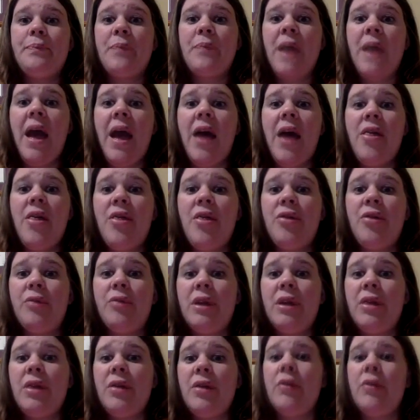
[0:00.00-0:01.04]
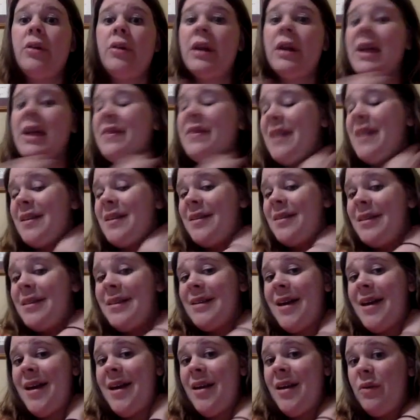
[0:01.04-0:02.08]
at 3:30 at the end of the
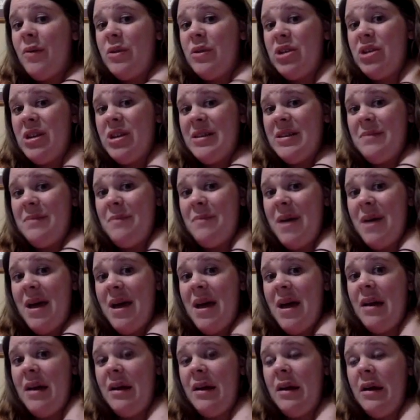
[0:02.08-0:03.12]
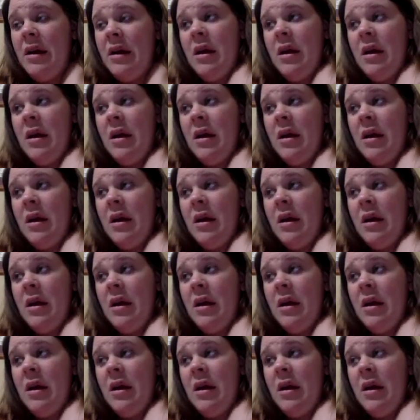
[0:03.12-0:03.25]
day, which isn't bad.